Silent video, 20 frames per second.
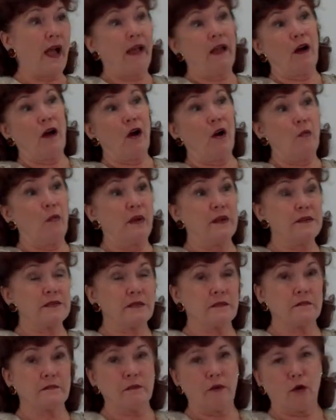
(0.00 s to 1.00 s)
I
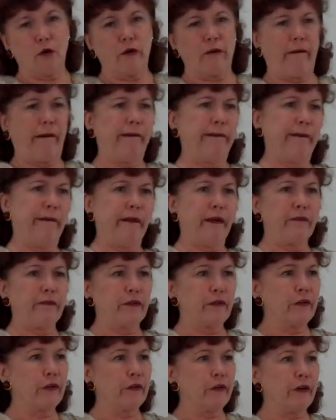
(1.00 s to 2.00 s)
always, or I
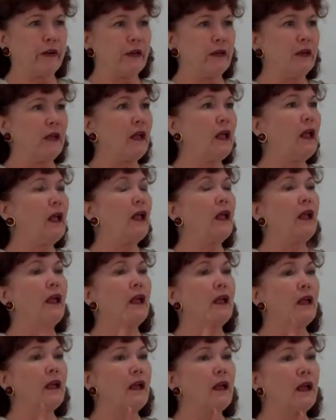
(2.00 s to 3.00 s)
never
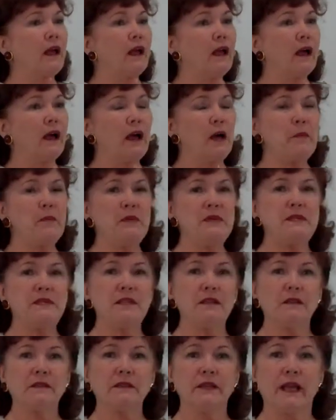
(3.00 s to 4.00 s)
could. Up
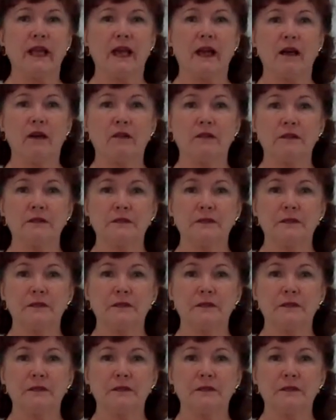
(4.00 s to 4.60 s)
until now.